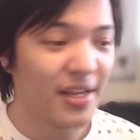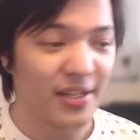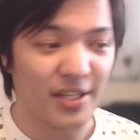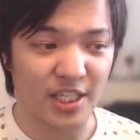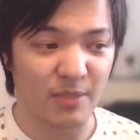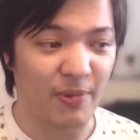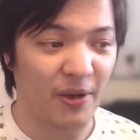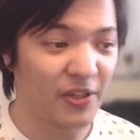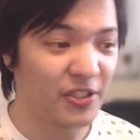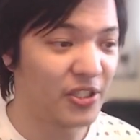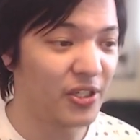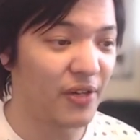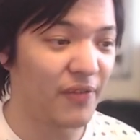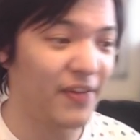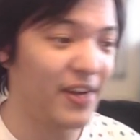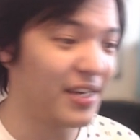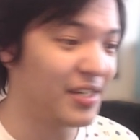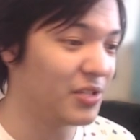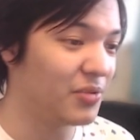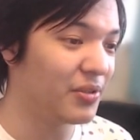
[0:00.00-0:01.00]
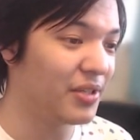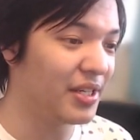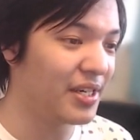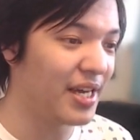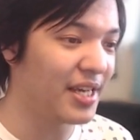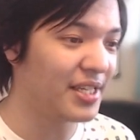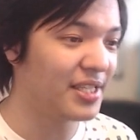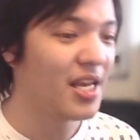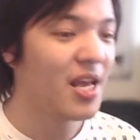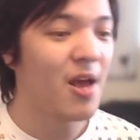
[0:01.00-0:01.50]
The spell shield effect is really
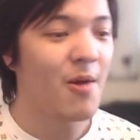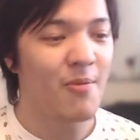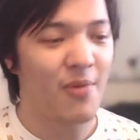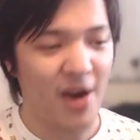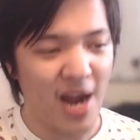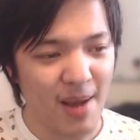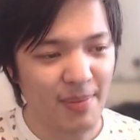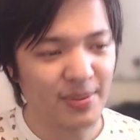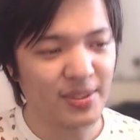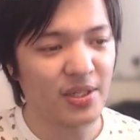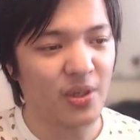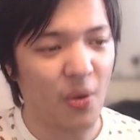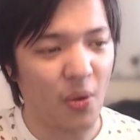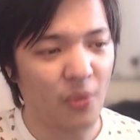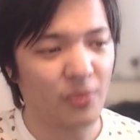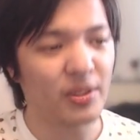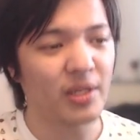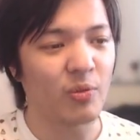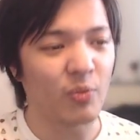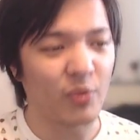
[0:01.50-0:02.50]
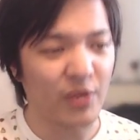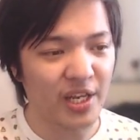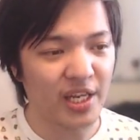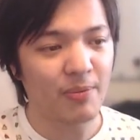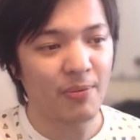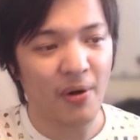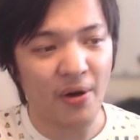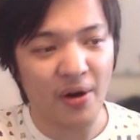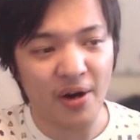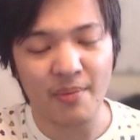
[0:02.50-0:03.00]
nice. Perhaps the only
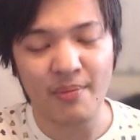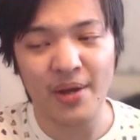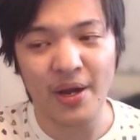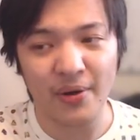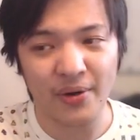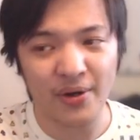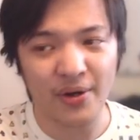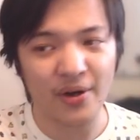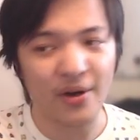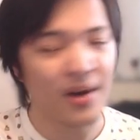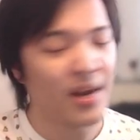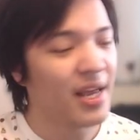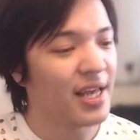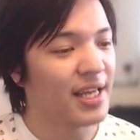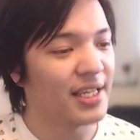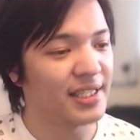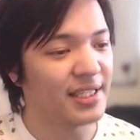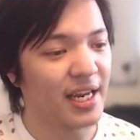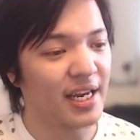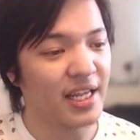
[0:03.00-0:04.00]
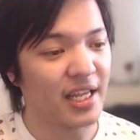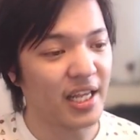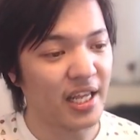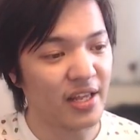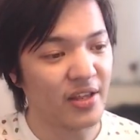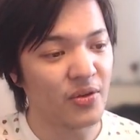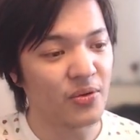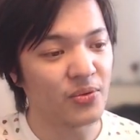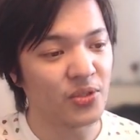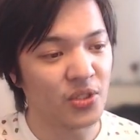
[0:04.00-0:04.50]
weak part about her is that
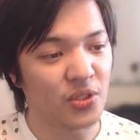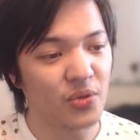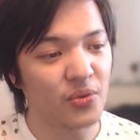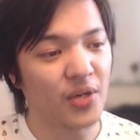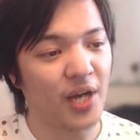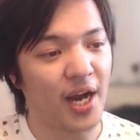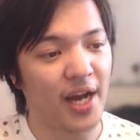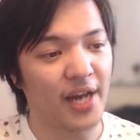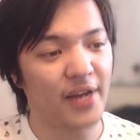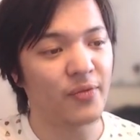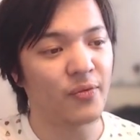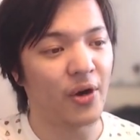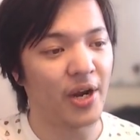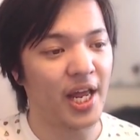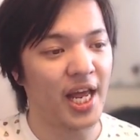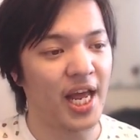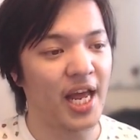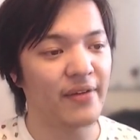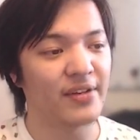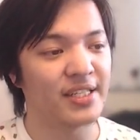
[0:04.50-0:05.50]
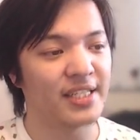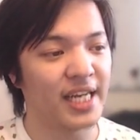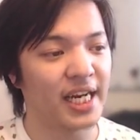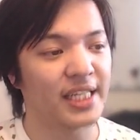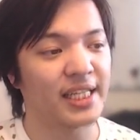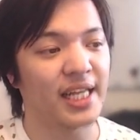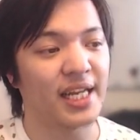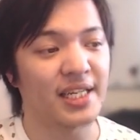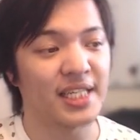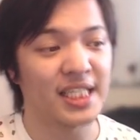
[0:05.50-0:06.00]
you do kind of want to have a
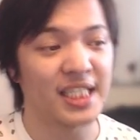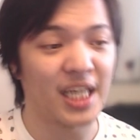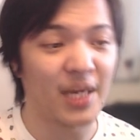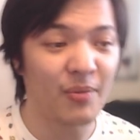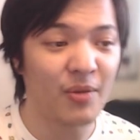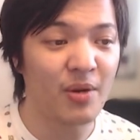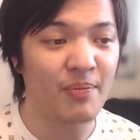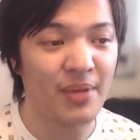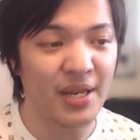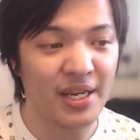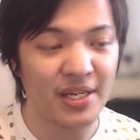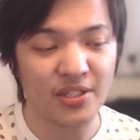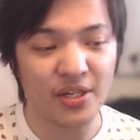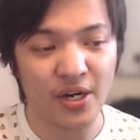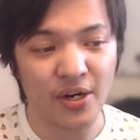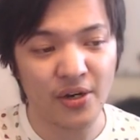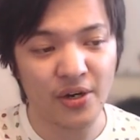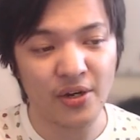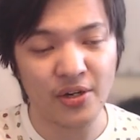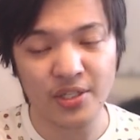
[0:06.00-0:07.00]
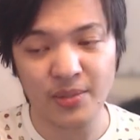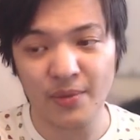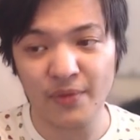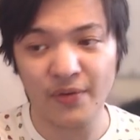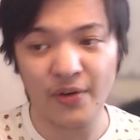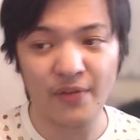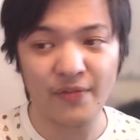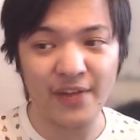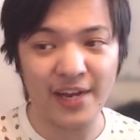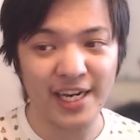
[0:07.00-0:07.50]
deck that's somewhat based on some of
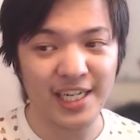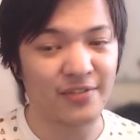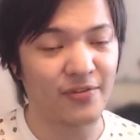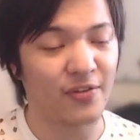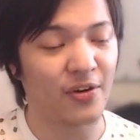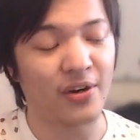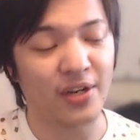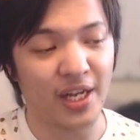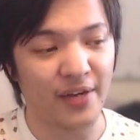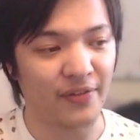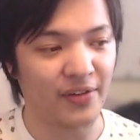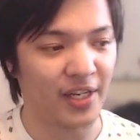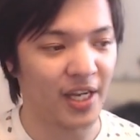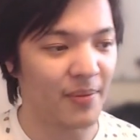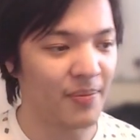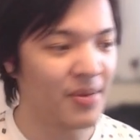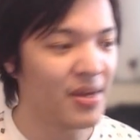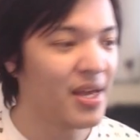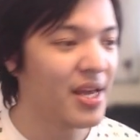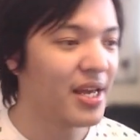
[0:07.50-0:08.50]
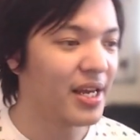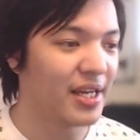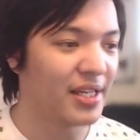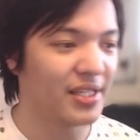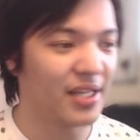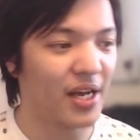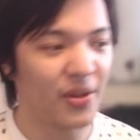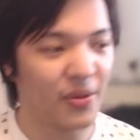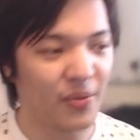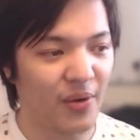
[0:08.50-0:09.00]
her effects for her level up,
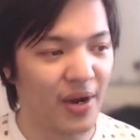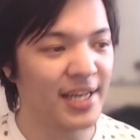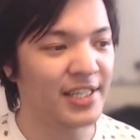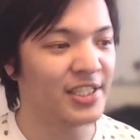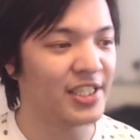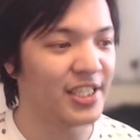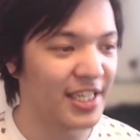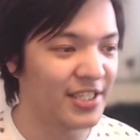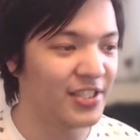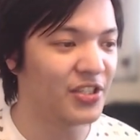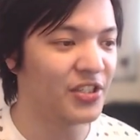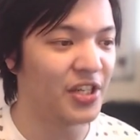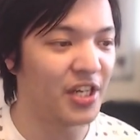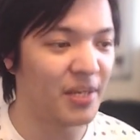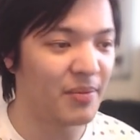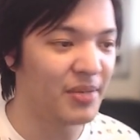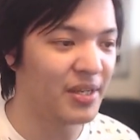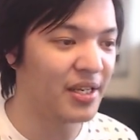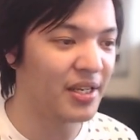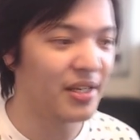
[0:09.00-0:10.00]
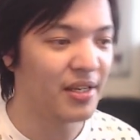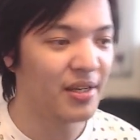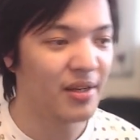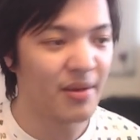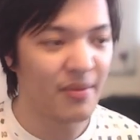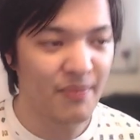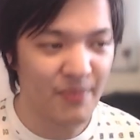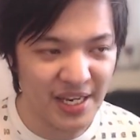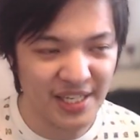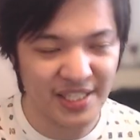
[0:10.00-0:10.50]
because otherwise she is just going to be
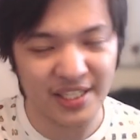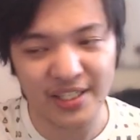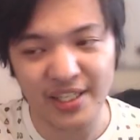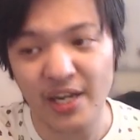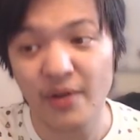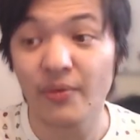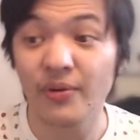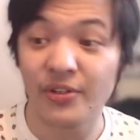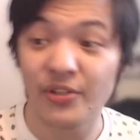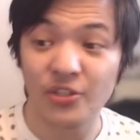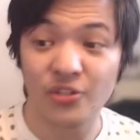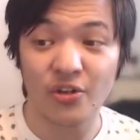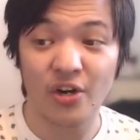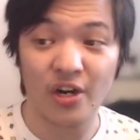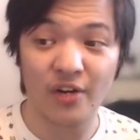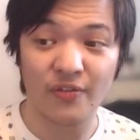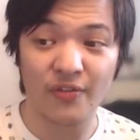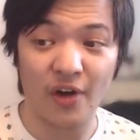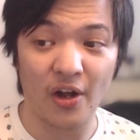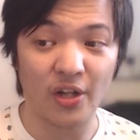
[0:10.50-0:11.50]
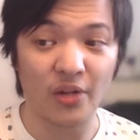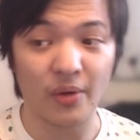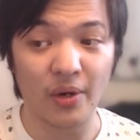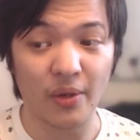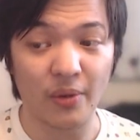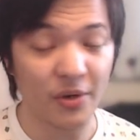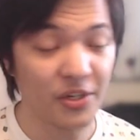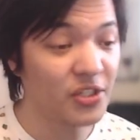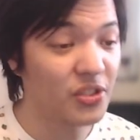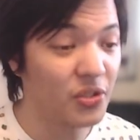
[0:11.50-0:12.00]
basically a really strong follower,
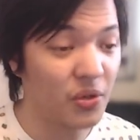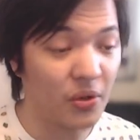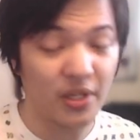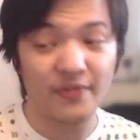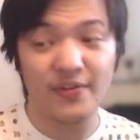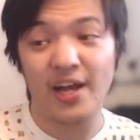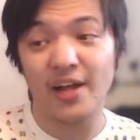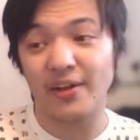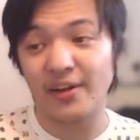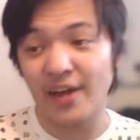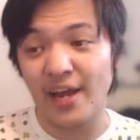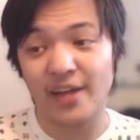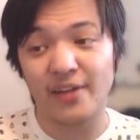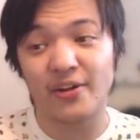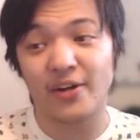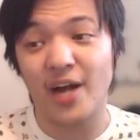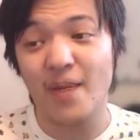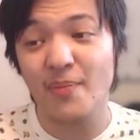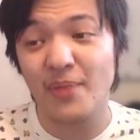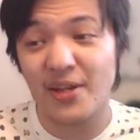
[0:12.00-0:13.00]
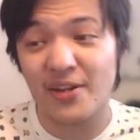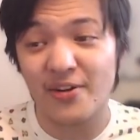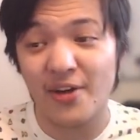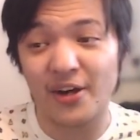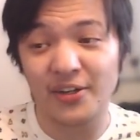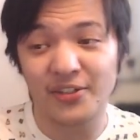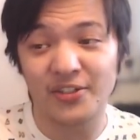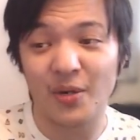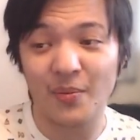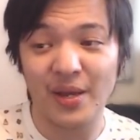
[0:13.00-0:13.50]
which is totally valid. Hey, look, I play
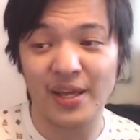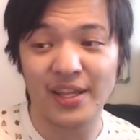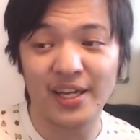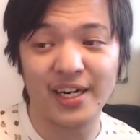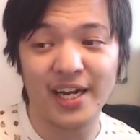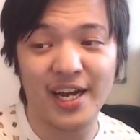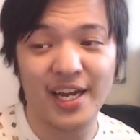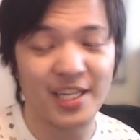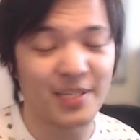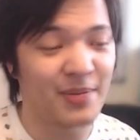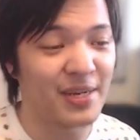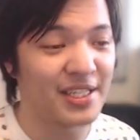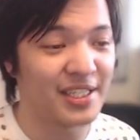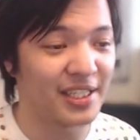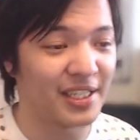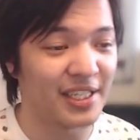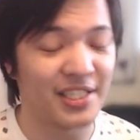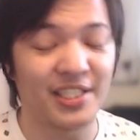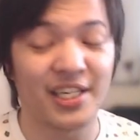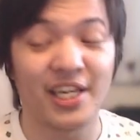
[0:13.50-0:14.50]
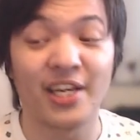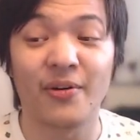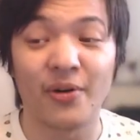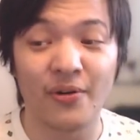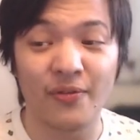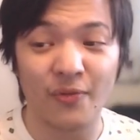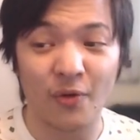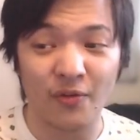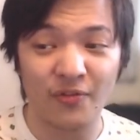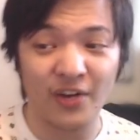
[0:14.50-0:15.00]
Nocturne, man. That guy is basically
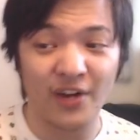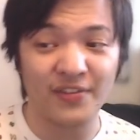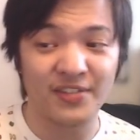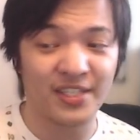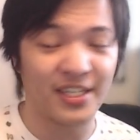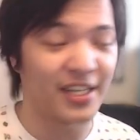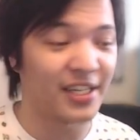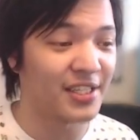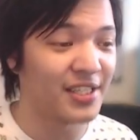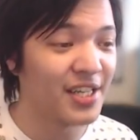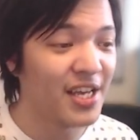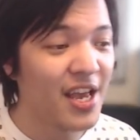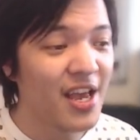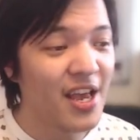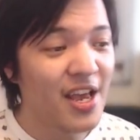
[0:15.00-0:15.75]
Skitterer 4/5/6.